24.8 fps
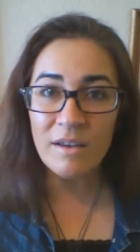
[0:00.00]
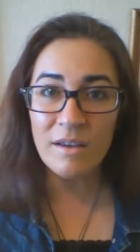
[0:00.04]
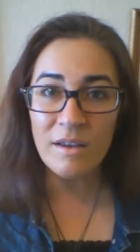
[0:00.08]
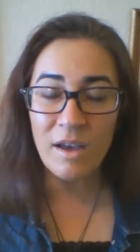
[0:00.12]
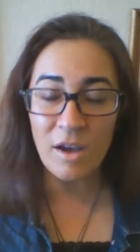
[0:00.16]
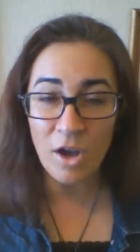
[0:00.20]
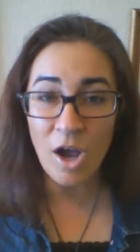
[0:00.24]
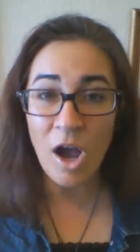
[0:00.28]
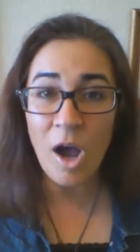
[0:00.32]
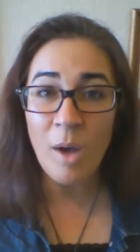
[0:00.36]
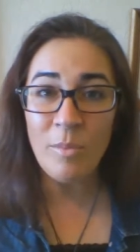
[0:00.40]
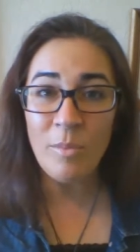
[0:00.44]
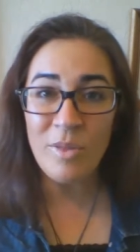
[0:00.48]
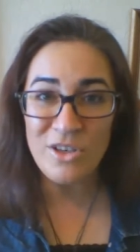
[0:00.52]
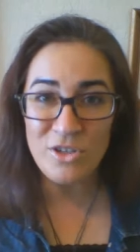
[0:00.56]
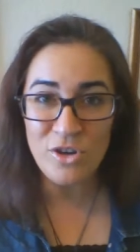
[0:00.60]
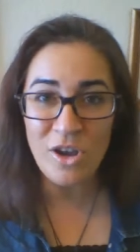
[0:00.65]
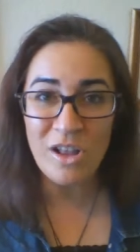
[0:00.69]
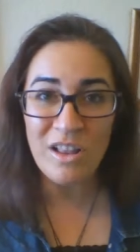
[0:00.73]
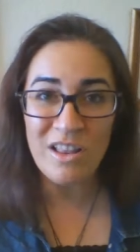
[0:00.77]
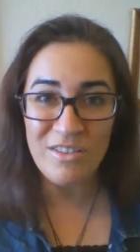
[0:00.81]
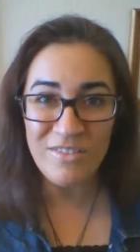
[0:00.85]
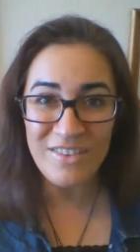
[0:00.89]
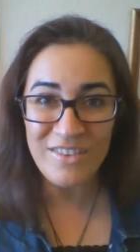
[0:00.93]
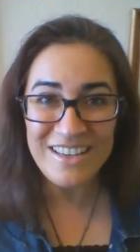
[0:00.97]
accomplish
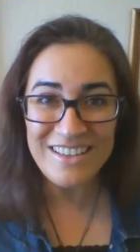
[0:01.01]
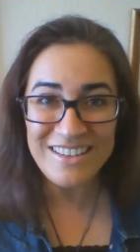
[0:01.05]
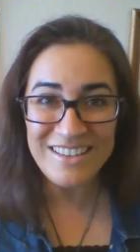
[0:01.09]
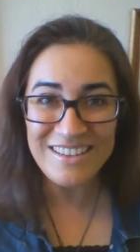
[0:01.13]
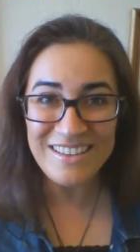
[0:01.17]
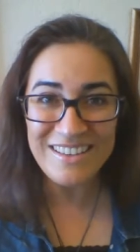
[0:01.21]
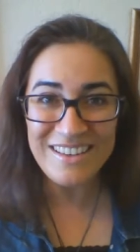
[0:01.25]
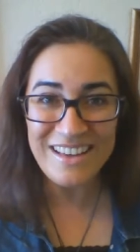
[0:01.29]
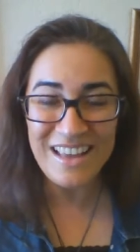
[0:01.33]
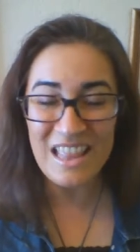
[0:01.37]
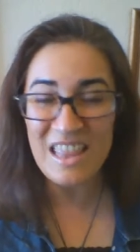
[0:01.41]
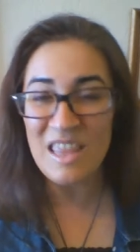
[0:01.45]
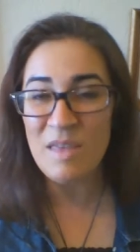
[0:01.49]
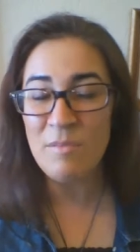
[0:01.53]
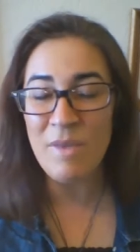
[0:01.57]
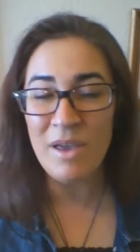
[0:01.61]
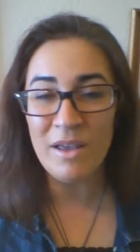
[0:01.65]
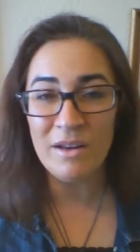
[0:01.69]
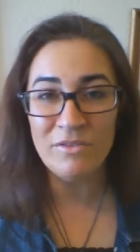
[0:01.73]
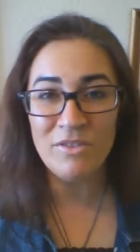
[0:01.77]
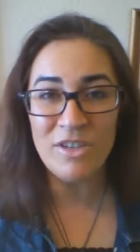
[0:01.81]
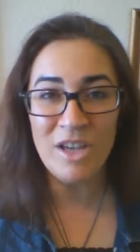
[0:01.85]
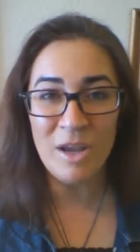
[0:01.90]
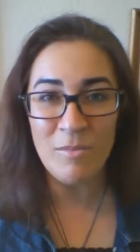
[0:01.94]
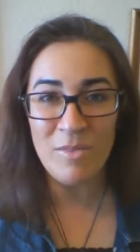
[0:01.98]
all of it in the
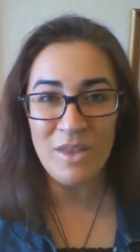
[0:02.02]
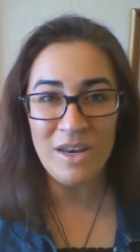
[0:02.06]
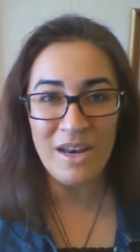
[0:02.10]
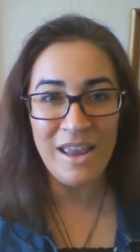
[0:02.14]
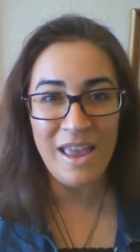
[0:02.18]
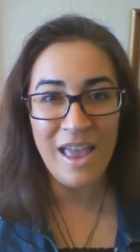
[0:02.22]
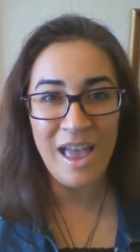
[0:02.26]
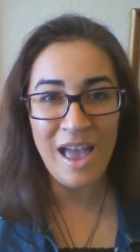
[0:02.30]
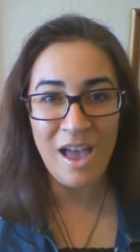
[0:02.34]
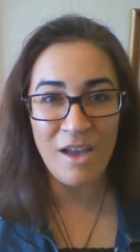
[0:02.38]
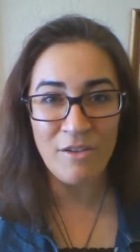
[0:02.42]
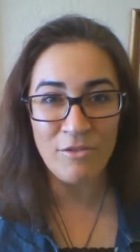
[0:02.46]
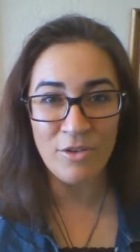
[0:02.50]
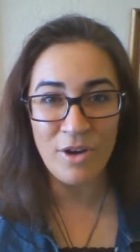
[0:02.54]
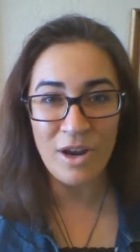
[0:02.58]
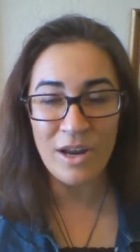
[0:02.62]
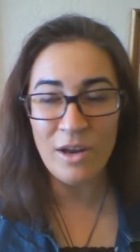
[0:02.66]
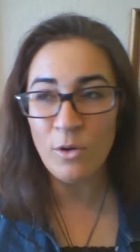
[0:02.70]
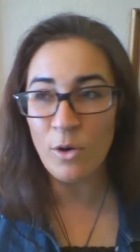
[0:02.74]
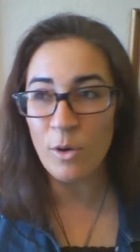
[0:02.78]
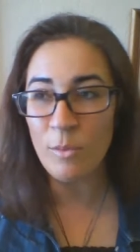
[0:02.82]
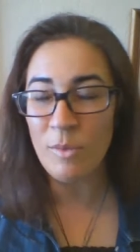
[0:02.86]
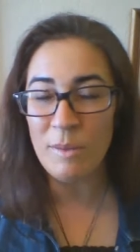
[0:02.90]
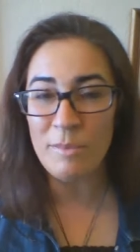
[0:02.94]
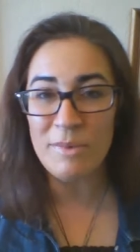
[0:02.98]
amount of time that I have, right?
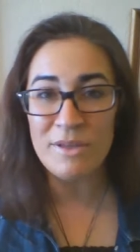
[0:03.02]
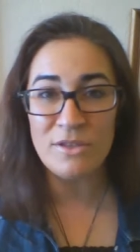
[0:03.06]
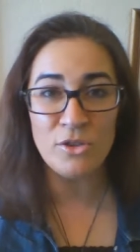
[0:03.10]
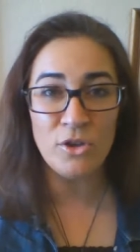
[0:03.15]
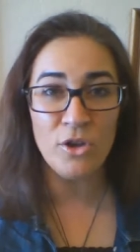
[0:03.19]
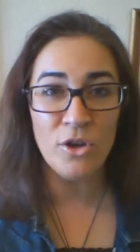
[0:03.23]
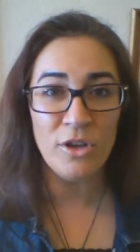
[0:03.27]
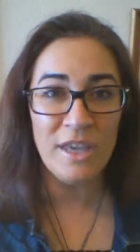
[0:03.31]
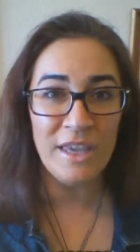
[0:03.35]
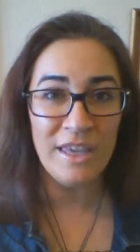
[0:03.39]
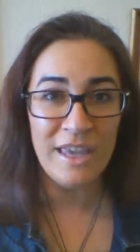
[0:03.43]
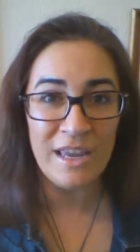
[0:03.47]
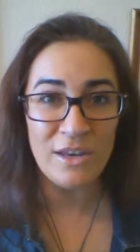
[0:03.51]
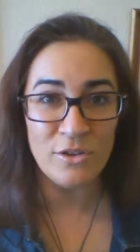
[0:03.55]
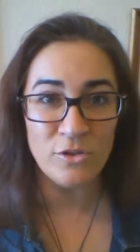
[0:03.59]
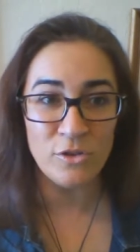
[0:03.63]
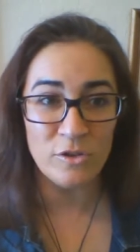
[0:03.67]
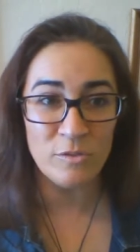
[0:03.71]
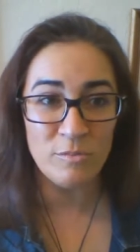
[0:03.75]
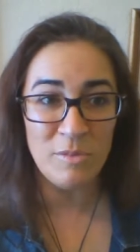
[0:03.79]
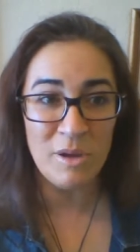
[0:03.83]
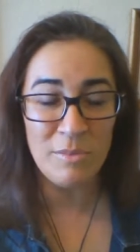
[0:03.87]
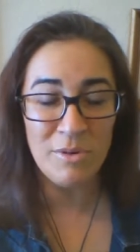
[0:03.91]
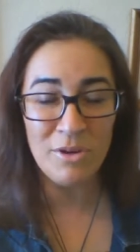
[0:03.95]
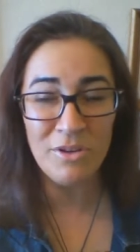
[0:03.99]
Or maybe it's cooking
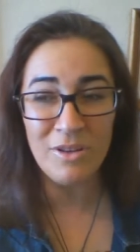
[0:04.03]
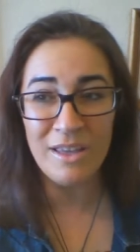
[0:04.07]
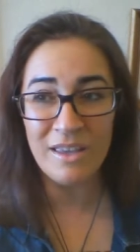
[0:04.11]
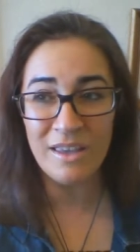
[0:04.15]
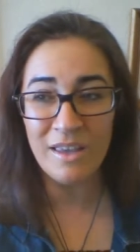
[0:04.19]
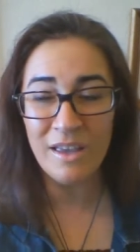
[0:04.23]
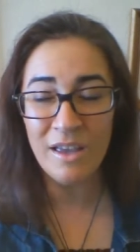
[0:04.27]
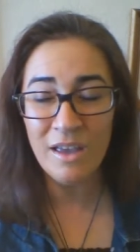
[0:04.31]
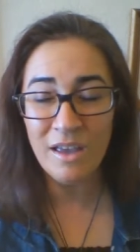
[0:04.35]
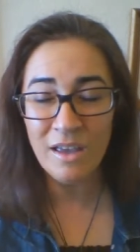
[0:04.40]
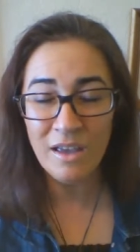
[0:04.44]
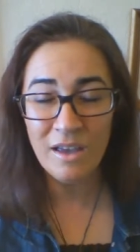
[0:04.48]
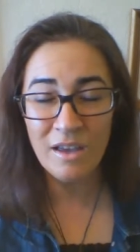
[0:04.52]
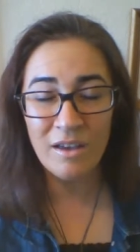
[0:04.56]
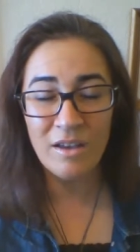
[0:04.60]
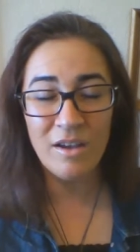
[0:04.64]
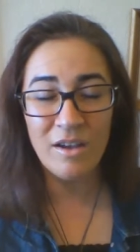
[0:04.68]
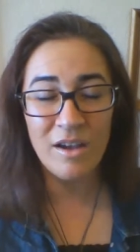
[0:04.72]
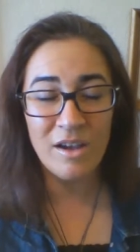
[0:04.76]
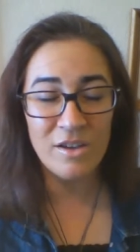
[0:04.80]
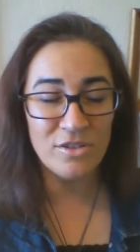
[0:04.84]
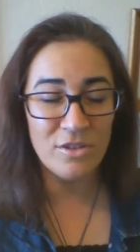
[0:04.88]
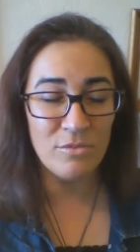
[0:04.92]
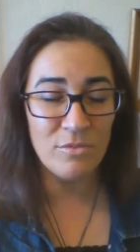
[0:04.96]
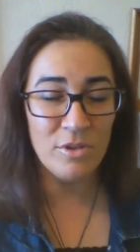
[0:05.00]
angels. Maybe you're like,
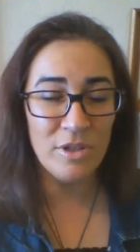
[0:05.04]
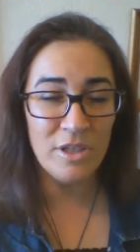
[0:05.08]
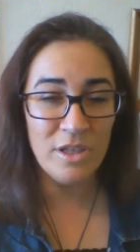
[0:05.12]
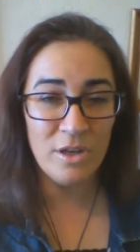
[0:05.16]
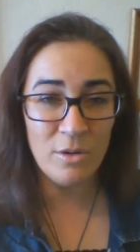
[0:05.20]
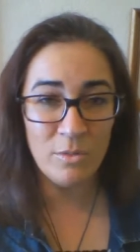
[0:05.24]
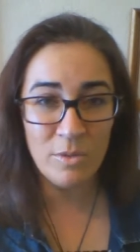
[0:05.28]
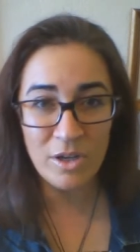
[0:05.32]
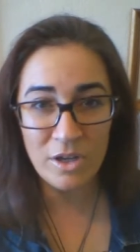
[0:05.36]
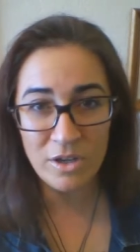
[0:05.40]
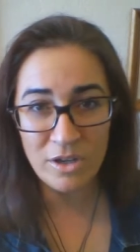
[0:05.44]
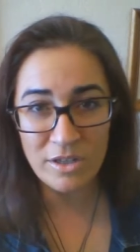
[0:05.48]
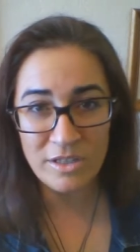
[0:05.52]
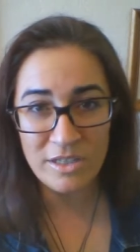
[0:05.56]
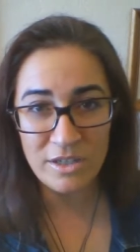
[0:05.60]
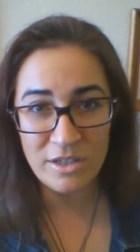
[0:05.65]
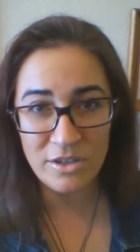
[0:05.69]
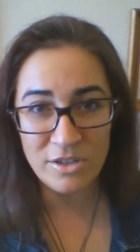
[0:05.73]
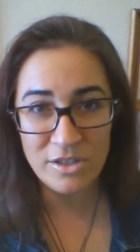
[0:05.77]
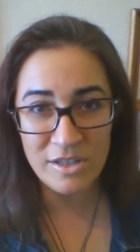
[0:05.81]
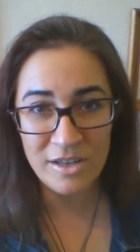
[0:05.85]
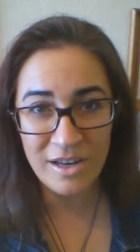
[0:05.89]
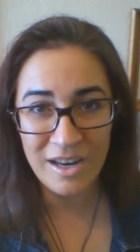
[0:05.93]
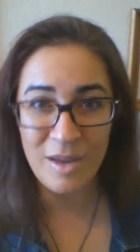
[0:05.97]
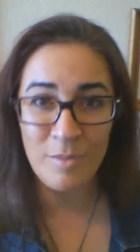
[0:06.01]
gosh, I really don't want to cook
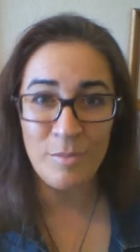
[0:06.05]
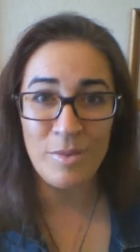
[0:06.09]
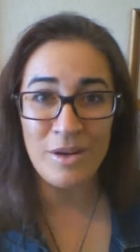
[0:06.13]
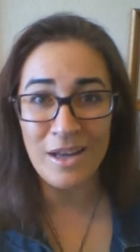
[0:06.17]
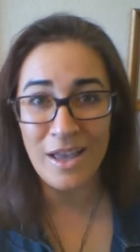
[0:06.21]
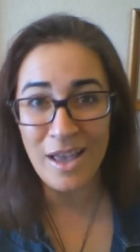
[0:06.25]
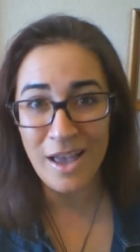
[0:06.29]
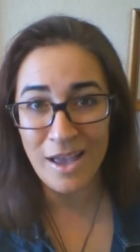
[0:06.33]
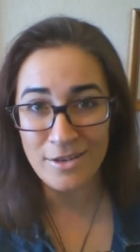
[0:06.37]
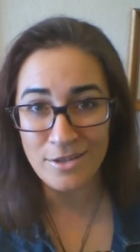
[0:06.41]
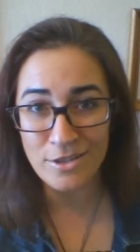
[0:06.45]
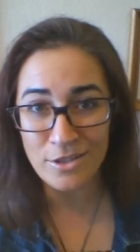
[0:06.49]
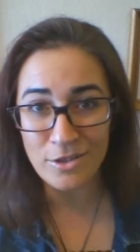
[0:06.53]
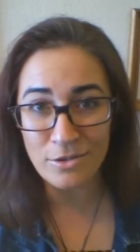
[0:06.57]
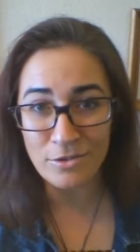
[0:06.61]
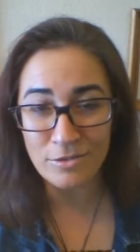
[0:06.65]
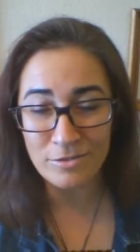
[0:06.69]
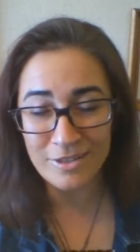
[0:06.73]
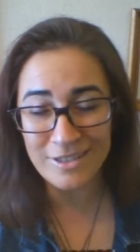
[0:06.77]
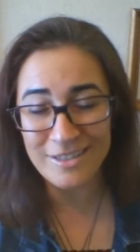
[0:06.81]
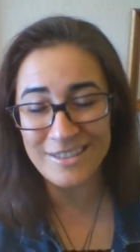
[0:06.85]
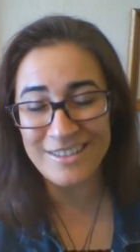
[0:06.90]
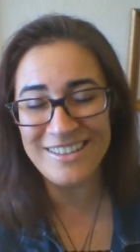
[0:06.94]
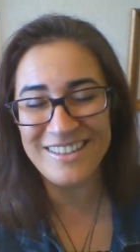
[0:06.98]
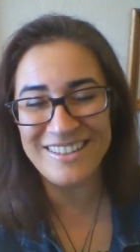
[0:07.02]
dinner tonight, but I got to.
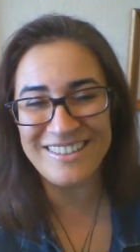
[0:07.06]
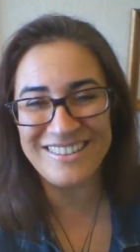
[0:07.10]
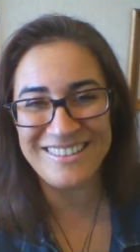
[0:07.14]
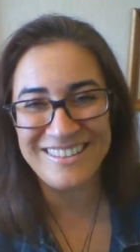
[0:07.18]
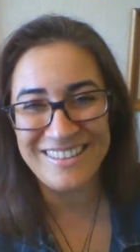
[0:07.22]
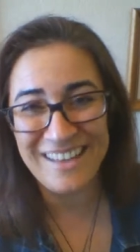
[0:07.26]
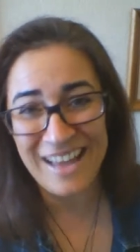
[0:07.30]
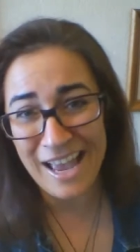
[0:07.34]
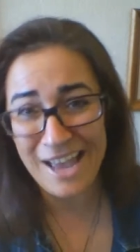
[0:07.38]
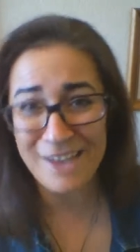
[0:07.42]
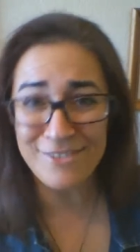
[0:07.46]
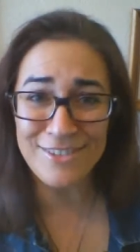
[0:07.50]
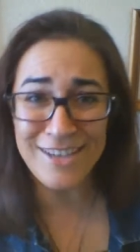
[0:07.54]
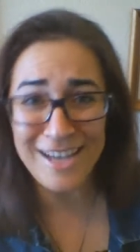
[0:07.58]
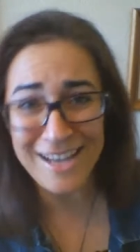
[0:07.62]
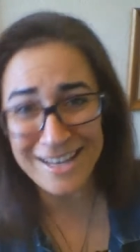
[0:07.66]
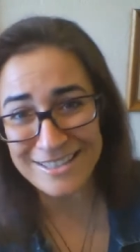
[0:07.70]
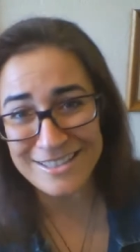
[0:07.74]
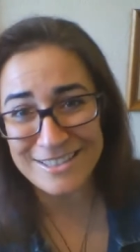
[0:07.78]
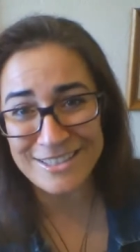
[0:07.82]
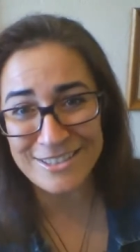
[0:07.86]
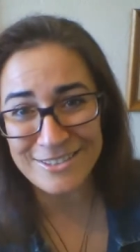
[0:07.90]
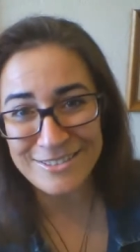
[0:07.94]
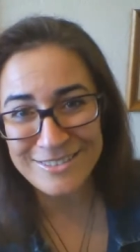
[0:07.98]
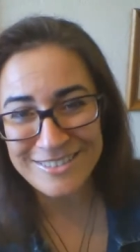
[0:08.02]
I've
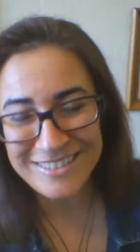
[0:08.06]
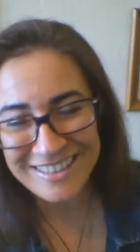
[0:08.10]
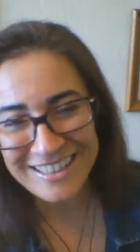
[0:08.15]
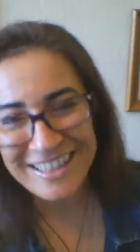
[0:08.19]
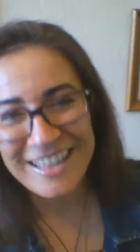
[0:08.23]
got to.